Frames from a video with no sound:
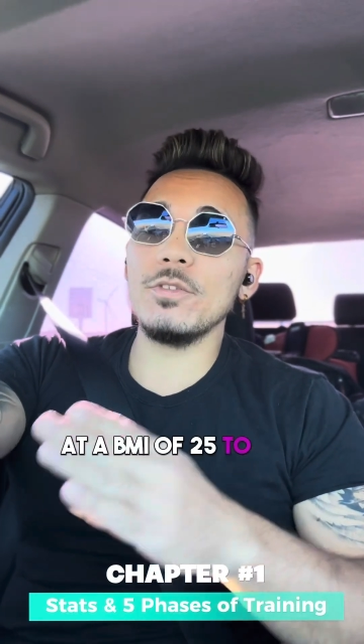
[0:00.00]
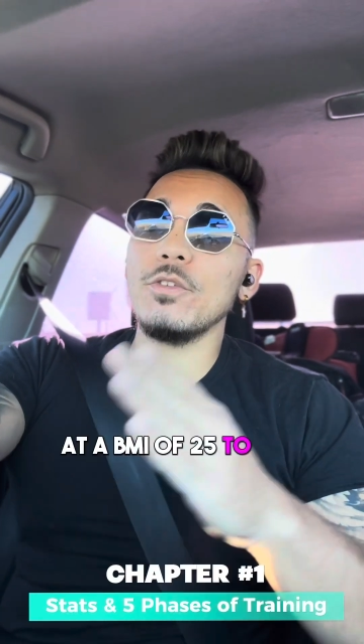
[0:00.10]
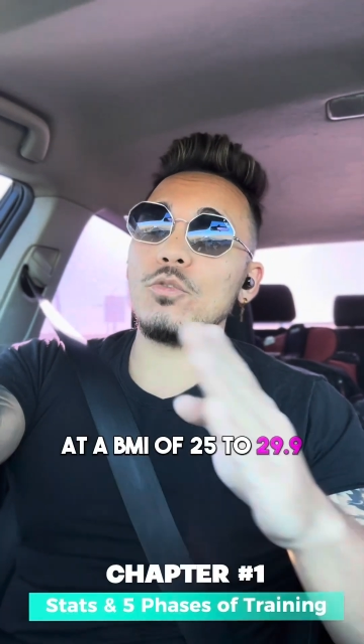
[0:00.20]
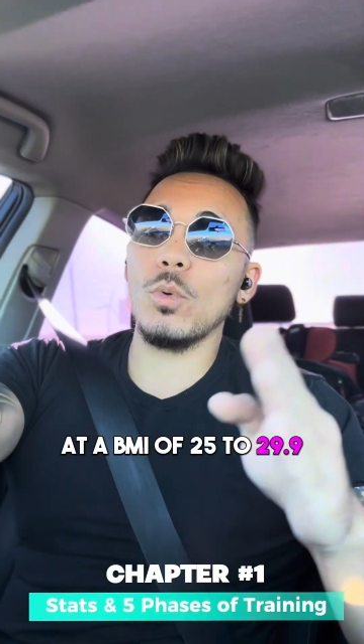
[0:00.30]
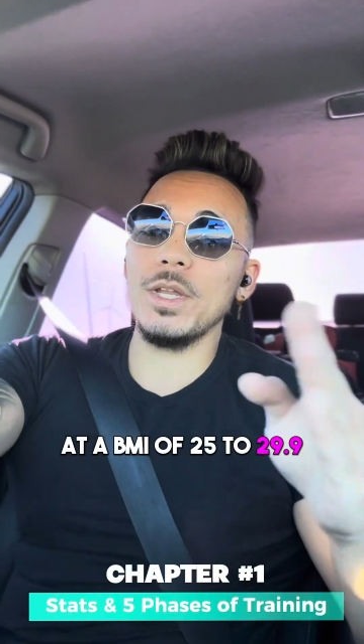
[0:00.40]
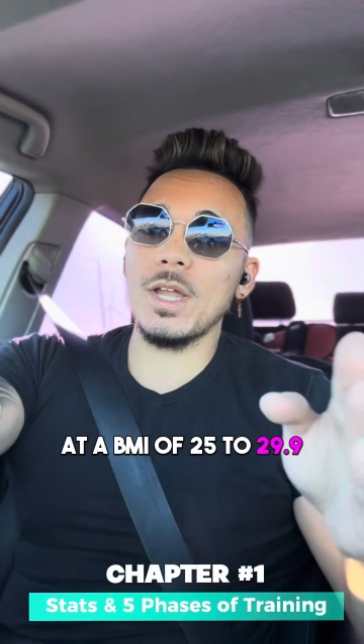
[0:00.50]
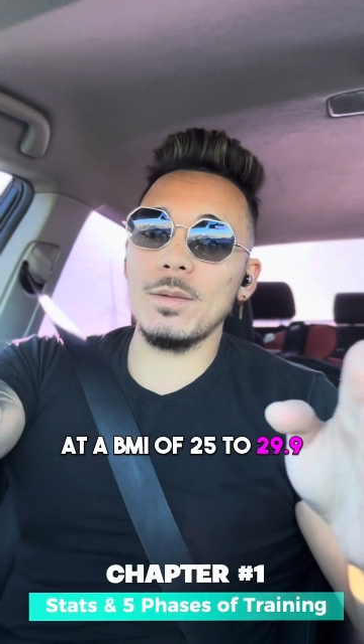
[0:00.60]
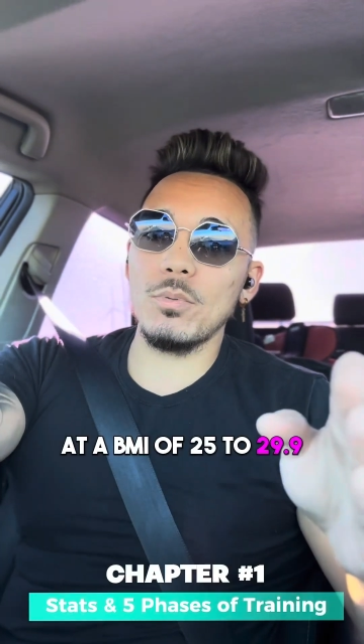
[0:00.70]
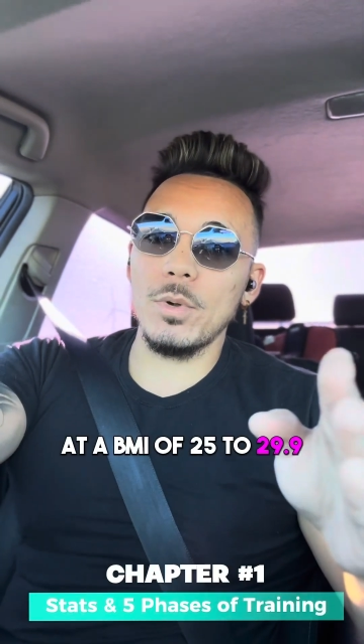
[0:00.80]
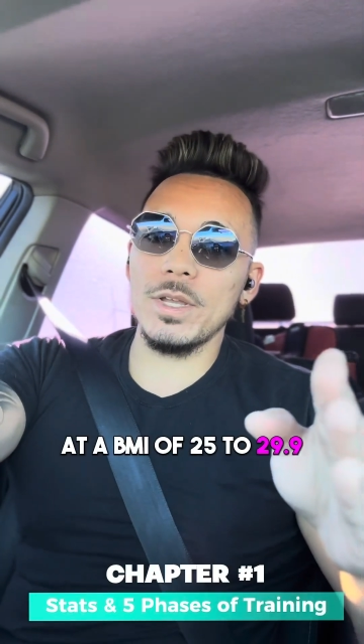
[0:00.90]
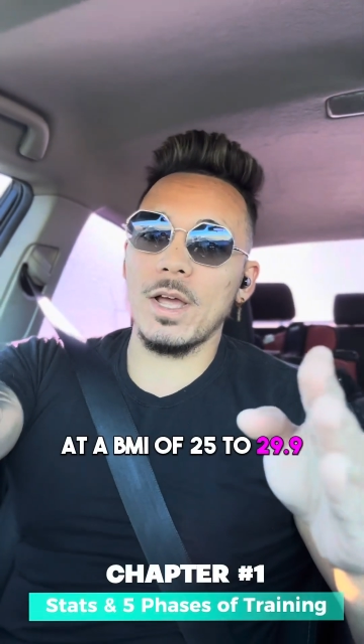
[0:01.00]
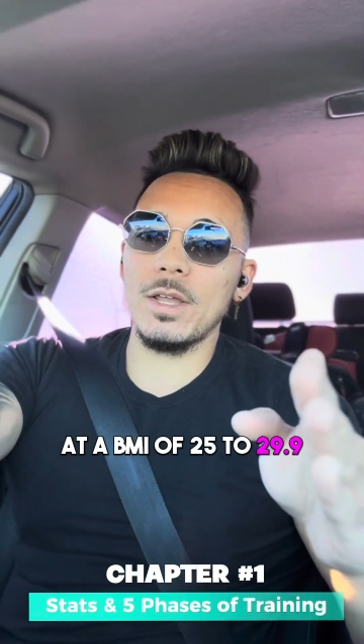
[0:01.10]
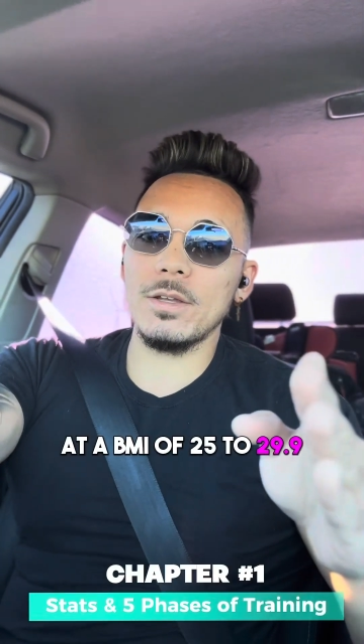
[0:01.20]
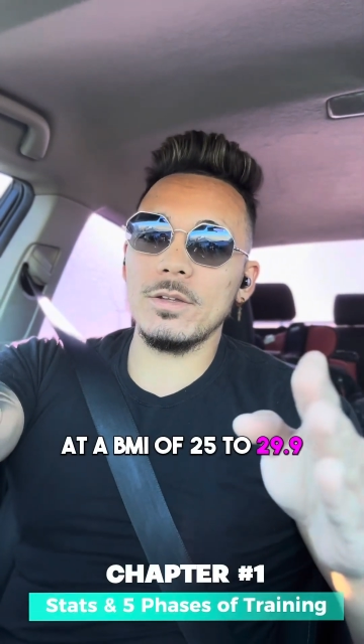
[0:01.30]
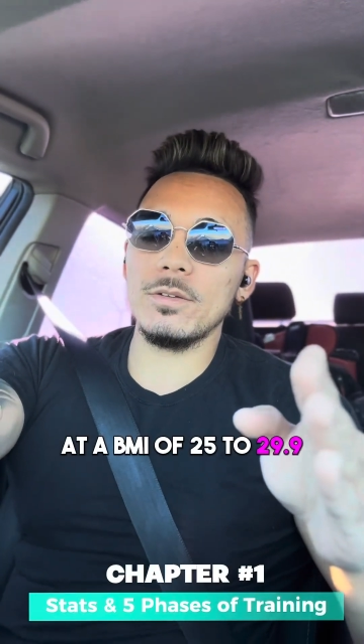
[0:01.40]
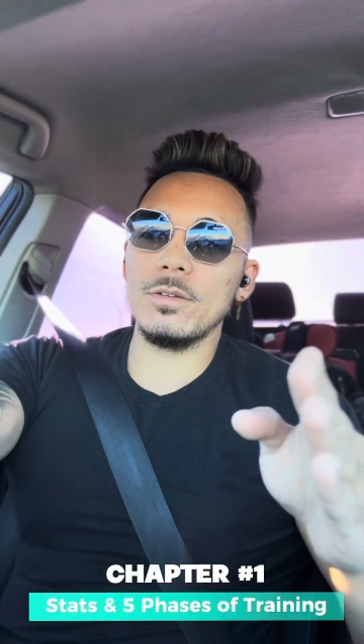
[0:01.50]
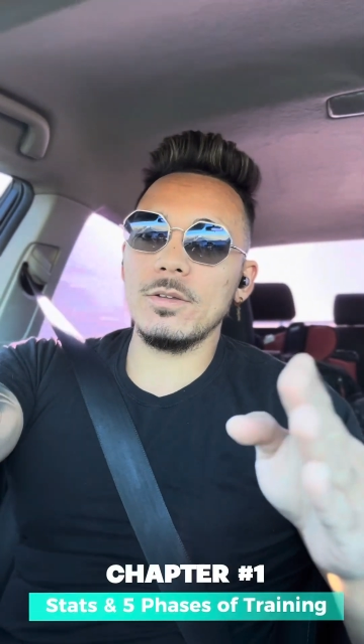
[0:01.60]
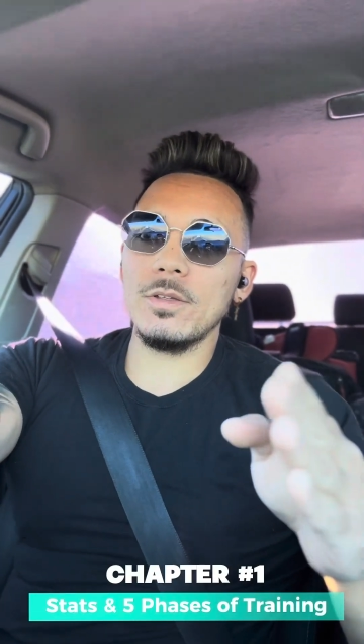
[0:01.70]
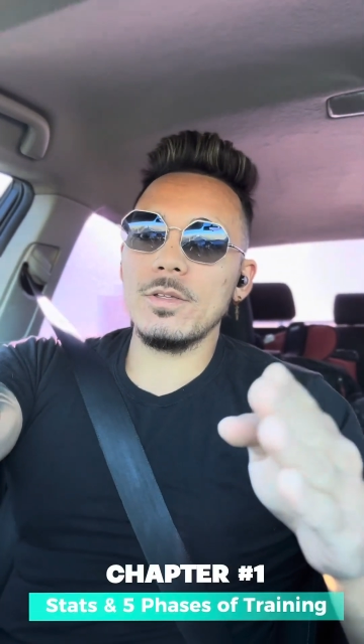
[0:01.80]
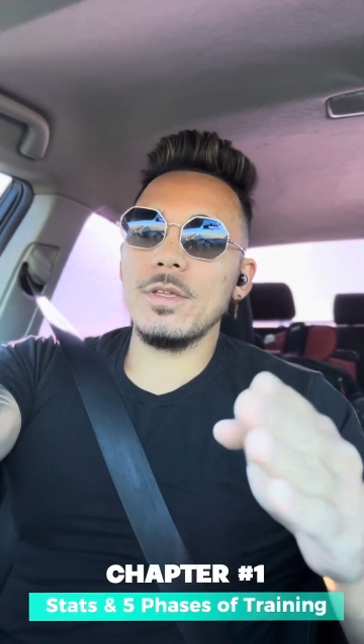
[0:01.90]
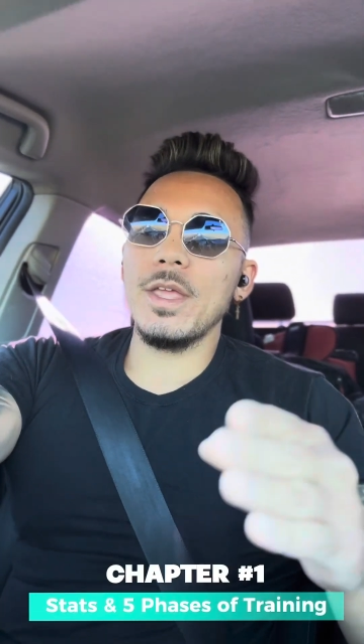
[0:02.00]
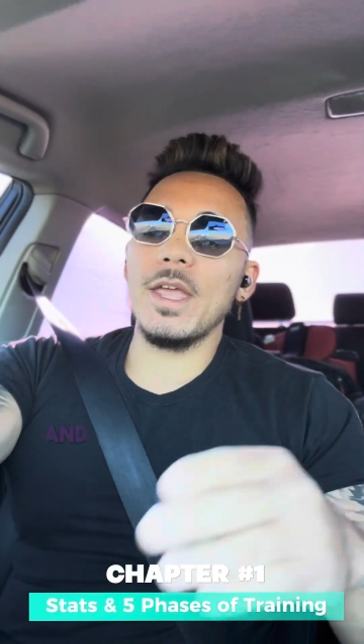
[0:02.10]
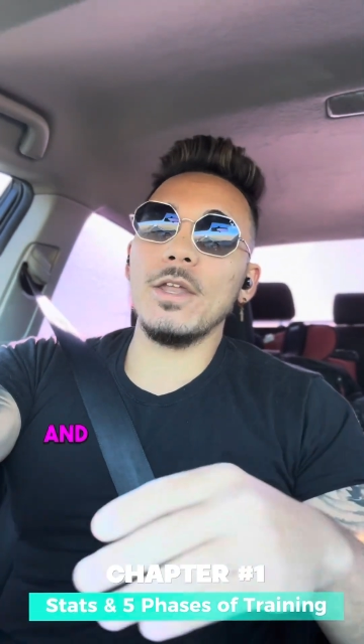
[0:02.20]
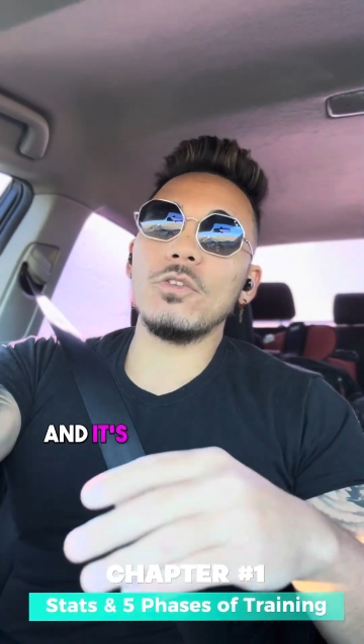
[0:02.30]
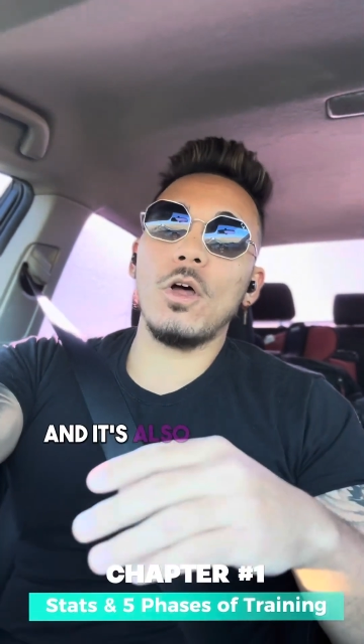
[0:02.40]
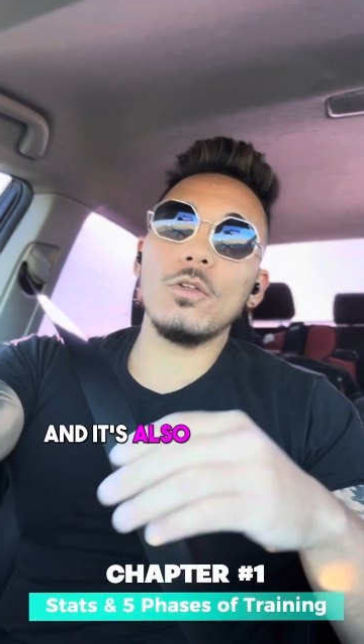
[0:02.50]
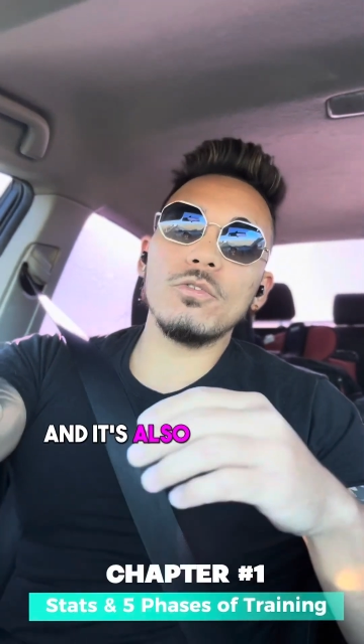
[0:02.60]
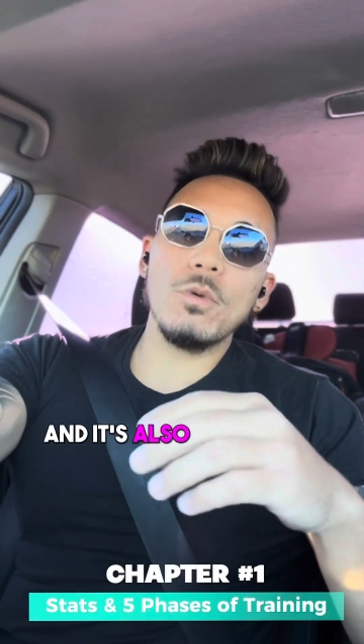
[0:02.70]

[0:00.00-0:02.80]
to 29.9. And it's also